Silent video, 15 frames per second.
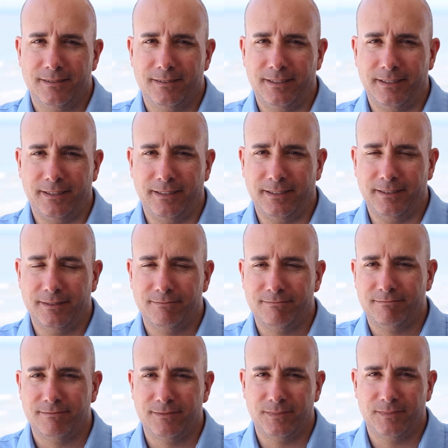The
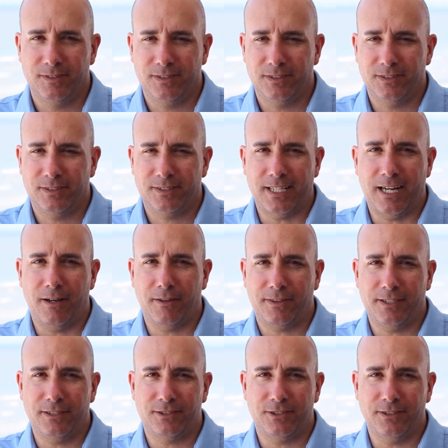
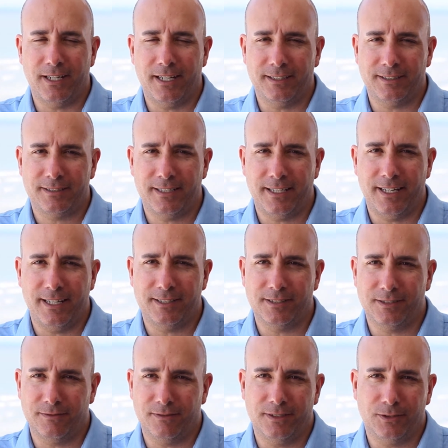Southeast United States
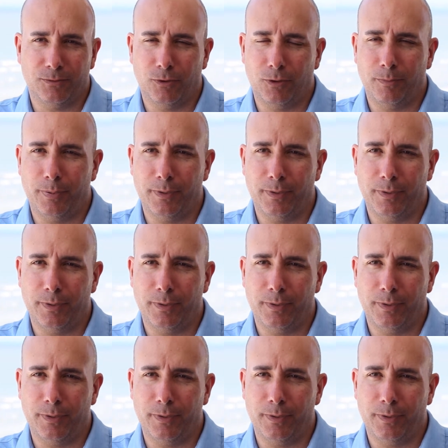is a real